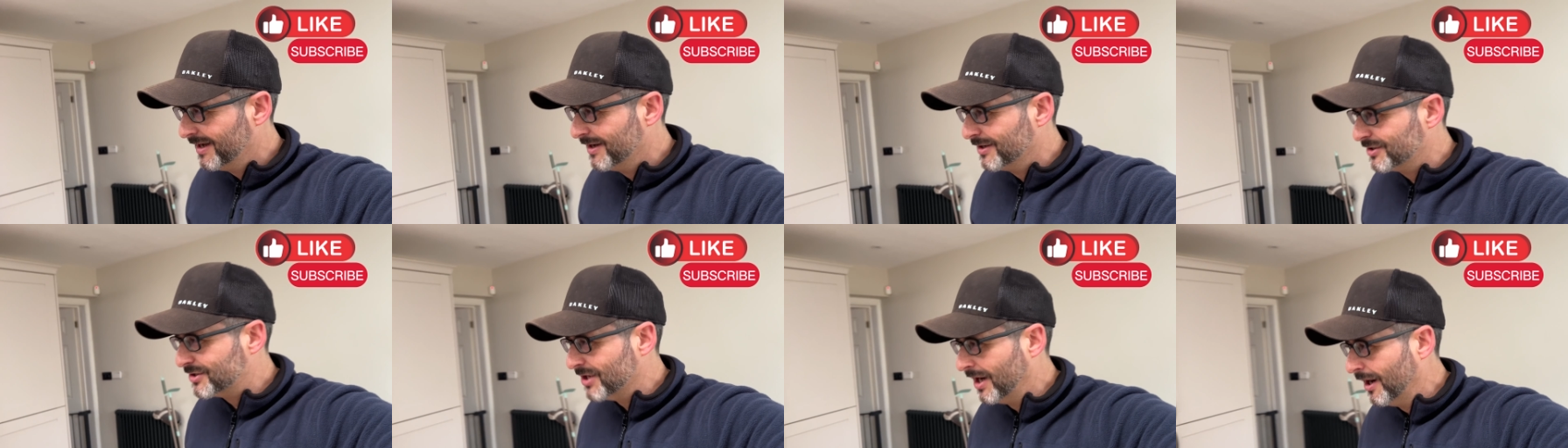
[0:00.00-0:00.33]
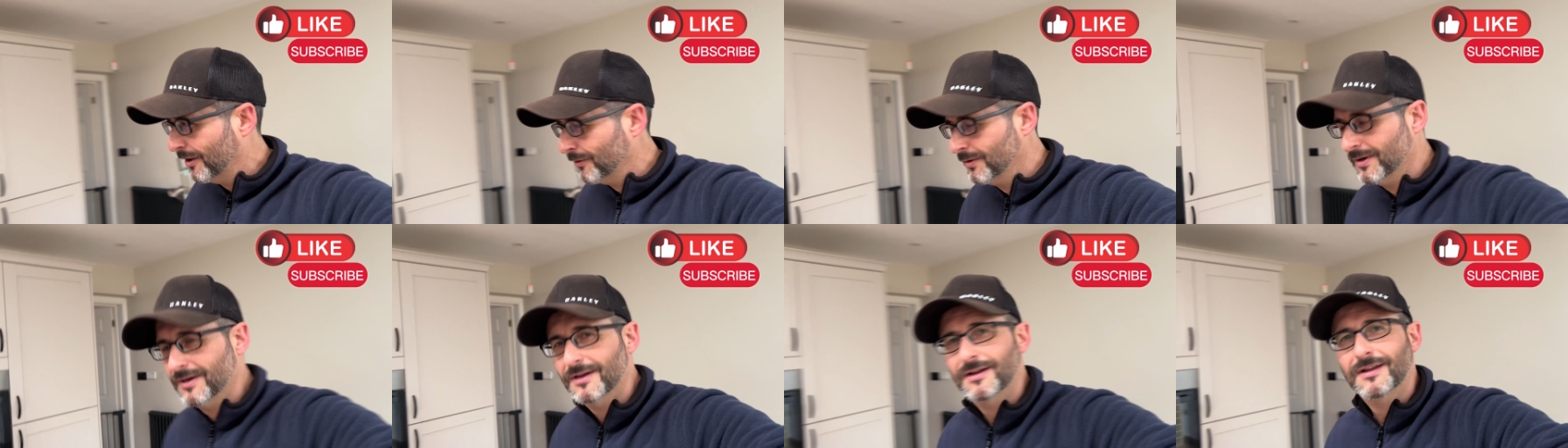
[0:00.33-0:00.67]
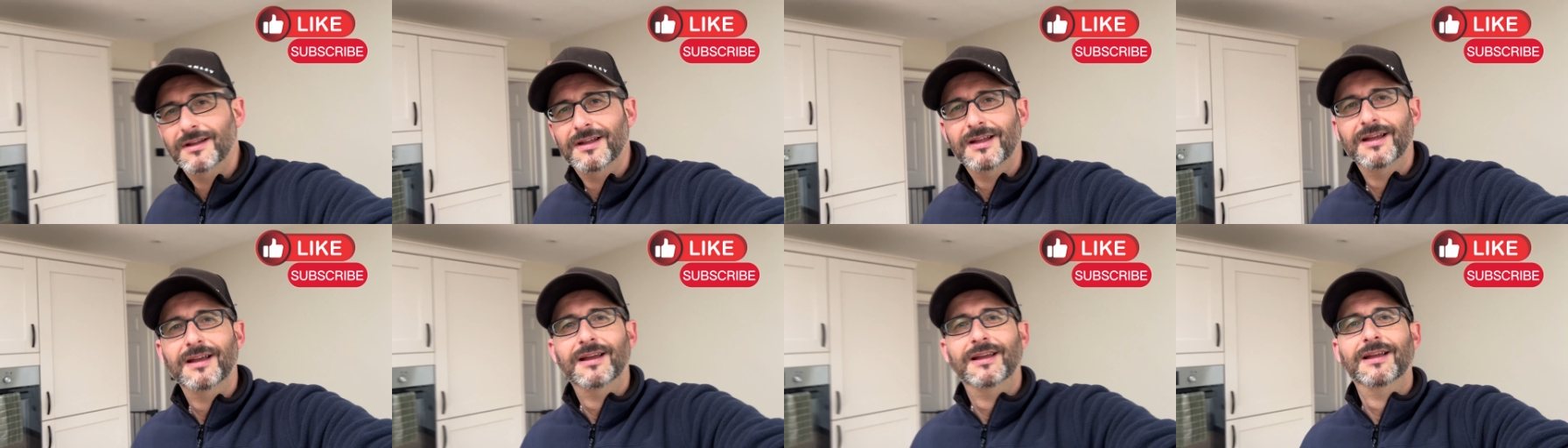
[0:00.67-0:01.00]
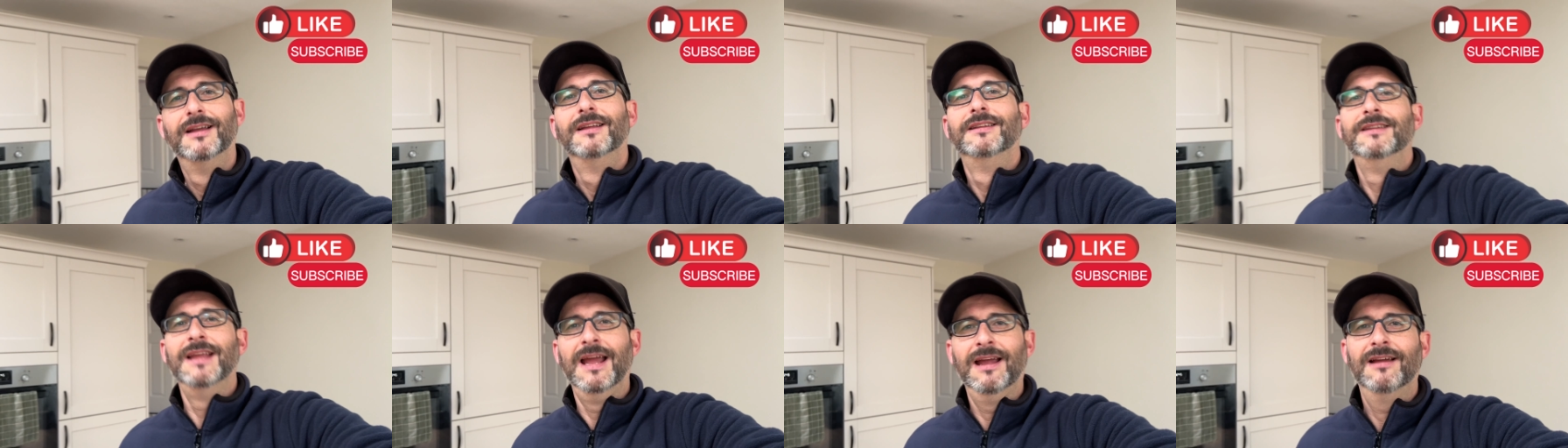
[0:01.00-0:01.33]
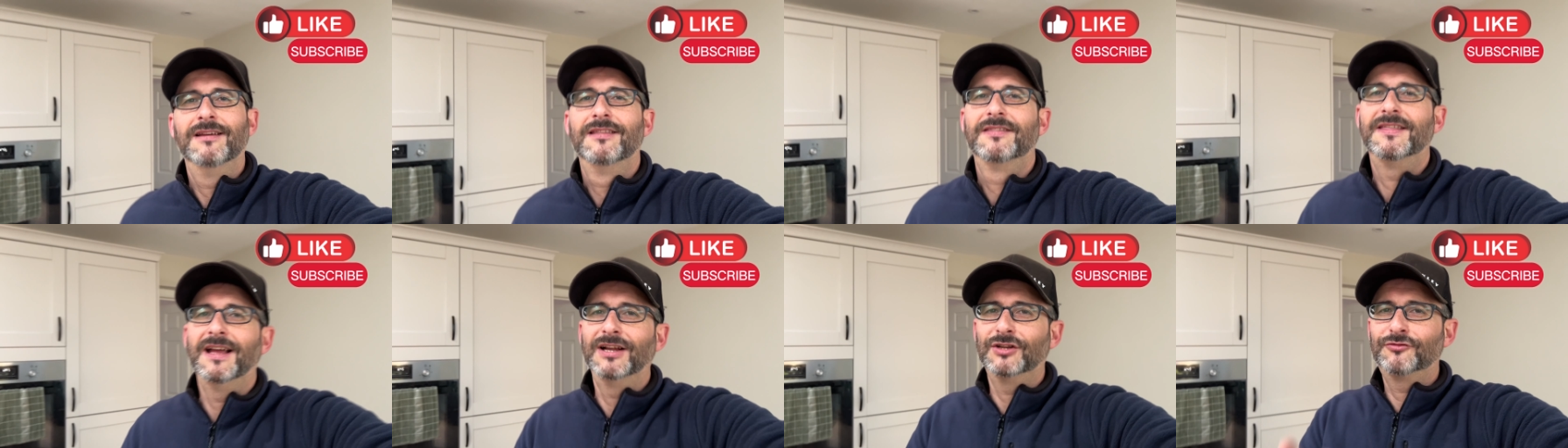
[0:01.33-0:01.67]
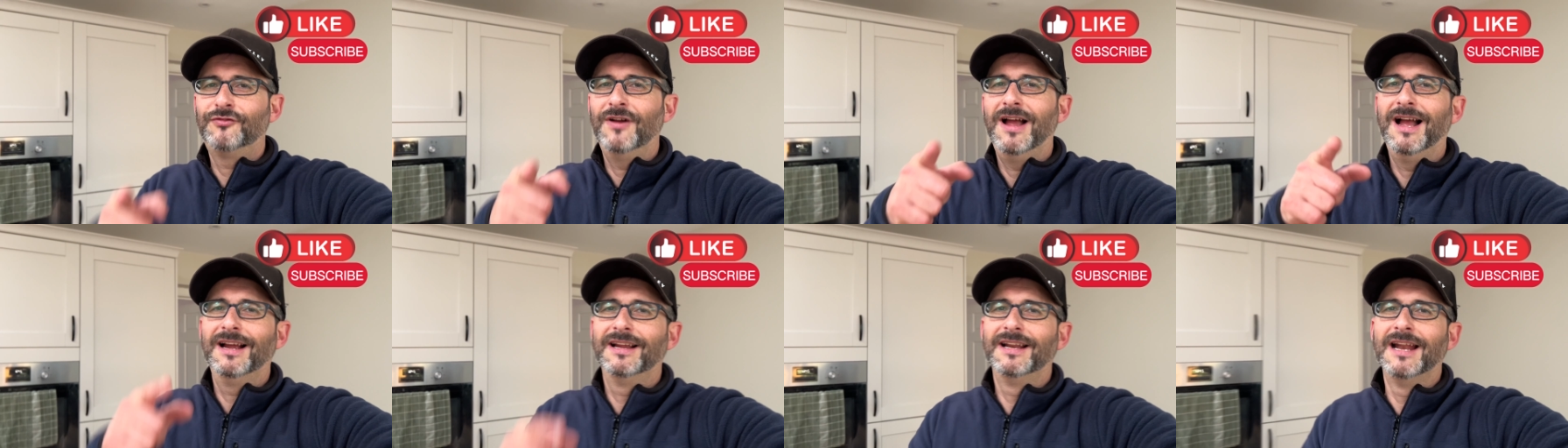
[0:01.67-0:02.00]
So yeah, thanks
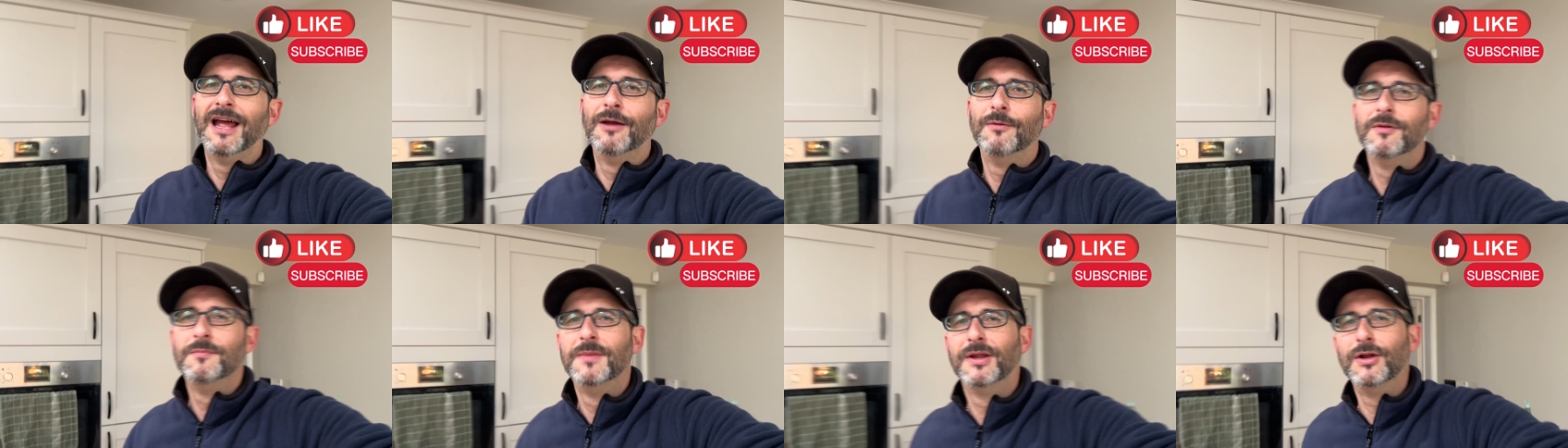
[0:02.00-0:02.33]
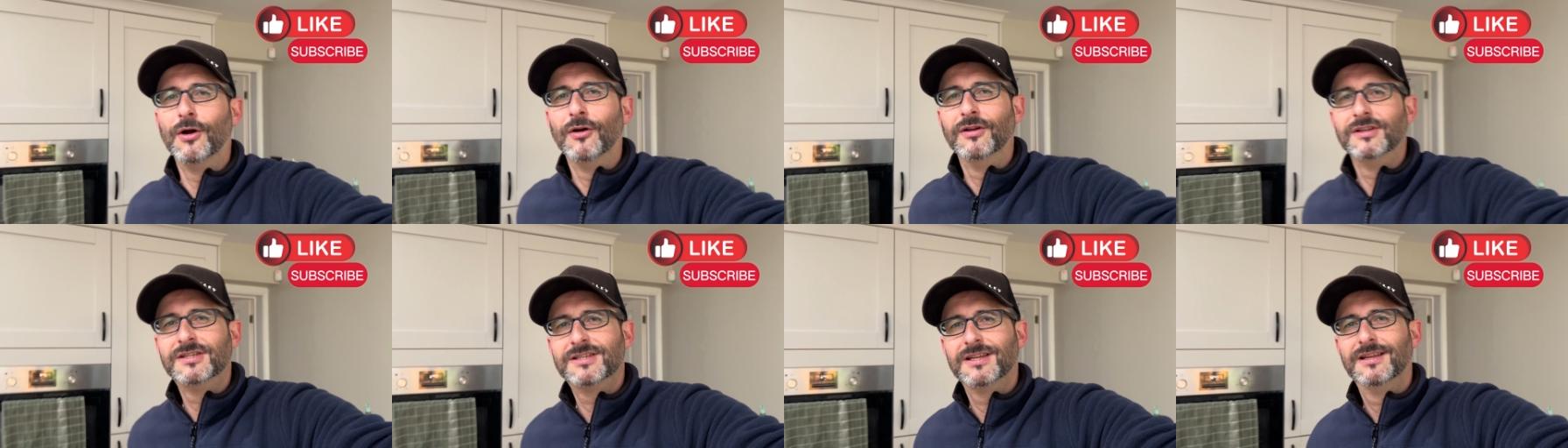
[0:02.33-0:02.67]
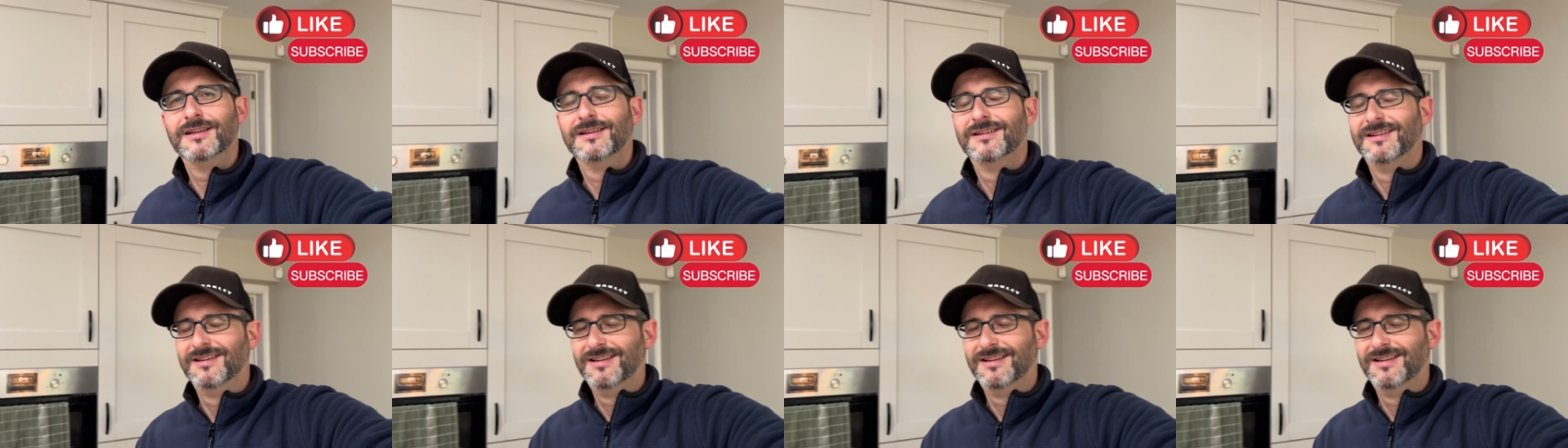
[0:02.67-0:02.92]
for hanging out with me, guys,